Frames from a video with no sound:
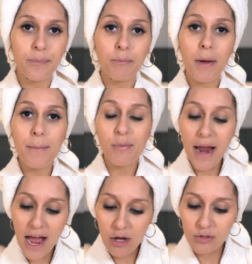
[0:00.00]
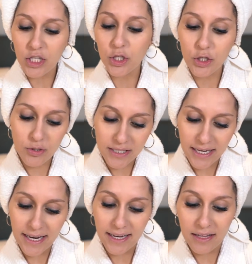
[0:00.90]
my brows
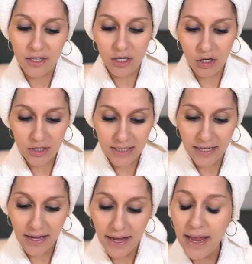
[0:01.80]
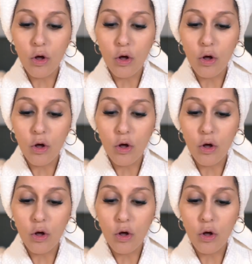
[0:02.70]
using the Glossier.